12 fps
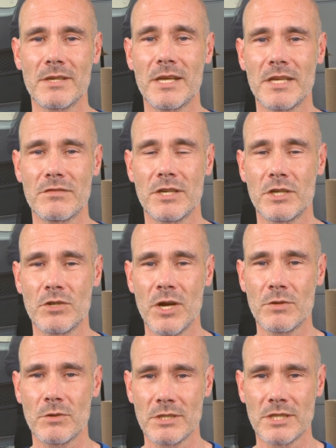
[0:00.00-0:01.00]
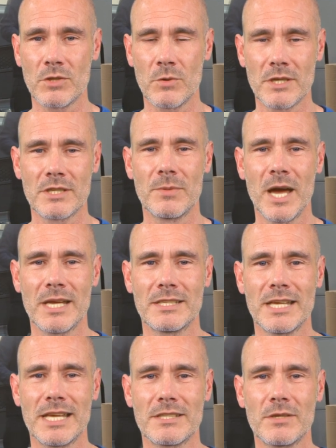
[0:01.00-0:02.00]
If the trunk or storage box
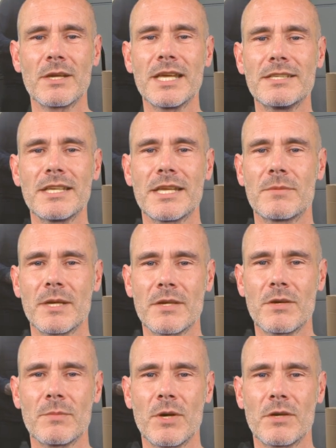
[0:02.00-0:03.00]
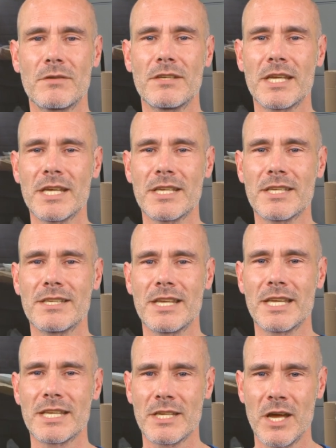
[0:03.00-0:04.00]
has a lid that can be removed,
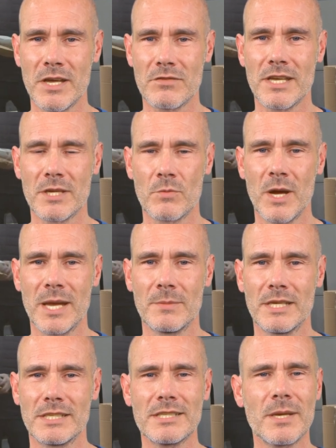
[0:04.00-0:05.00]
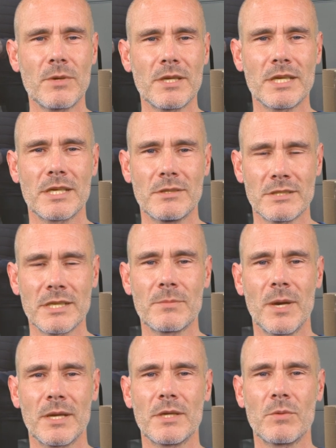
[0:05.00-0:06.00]
take it off and wrap it separately using
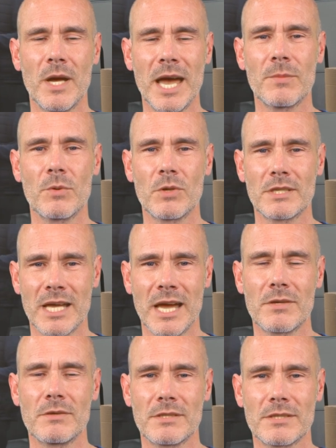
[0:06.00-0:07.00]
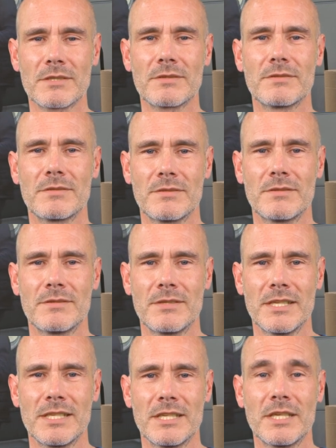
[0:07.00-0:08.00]
bubble wrap or towels.
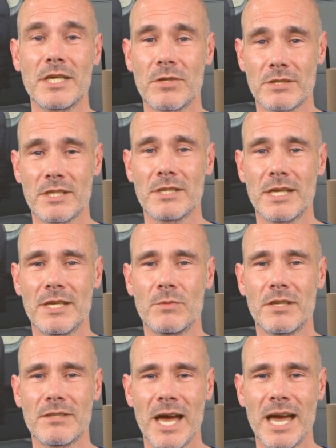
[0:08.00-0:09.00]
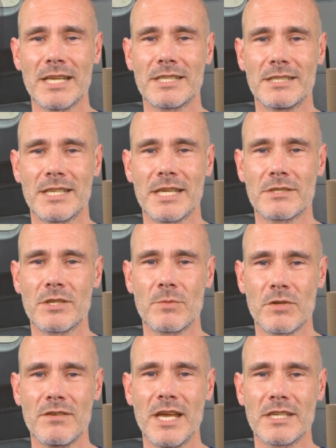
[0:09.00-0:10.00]
Secure the lid with packing tape to
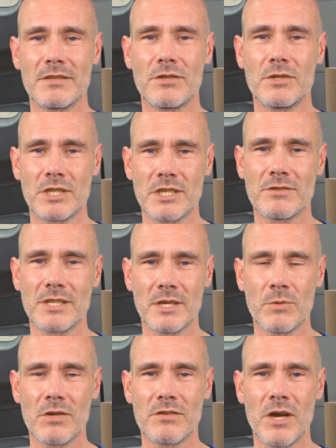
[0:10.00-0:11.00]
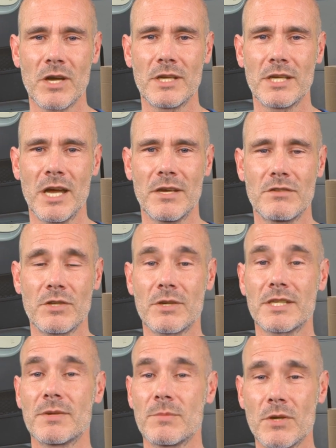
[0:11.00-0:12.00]
prevent it from shifting or falling off
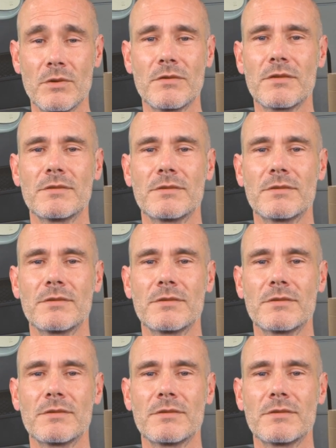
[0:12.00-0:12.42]
during the move.